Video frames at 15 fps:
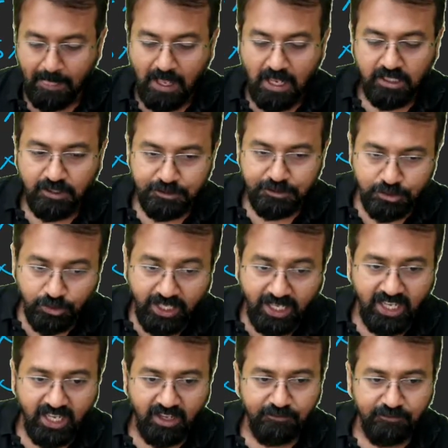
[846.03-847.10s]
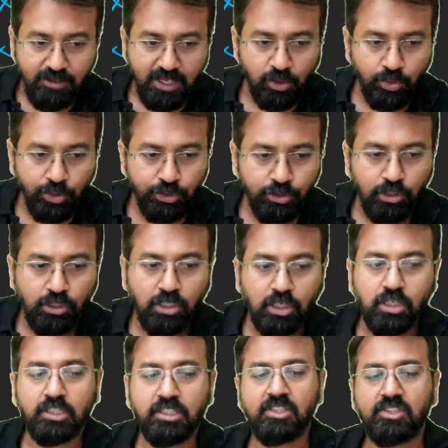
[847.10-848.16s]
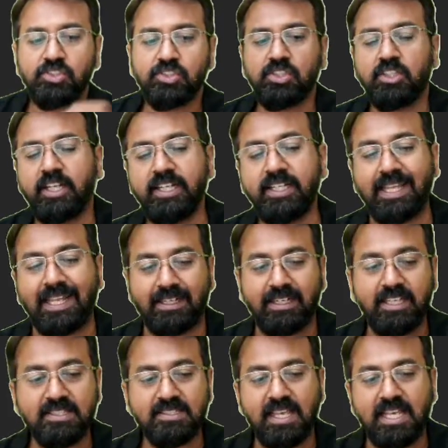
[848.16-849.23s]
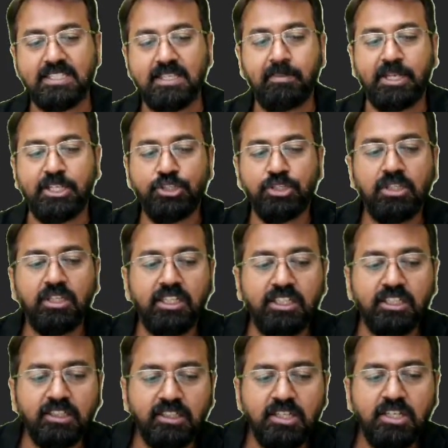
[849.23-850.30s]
Now today we are going to learn certain techniques, as I mentioned earlier.